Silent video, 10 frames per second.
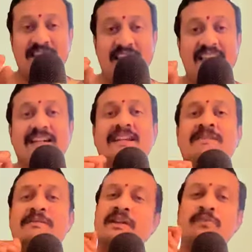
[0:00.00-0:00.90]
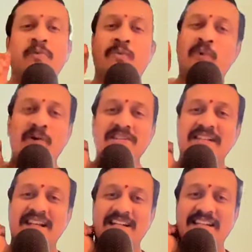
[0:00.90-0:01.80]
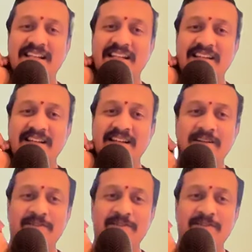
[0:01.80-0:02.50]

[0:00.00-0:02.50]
saying that what does it indicate?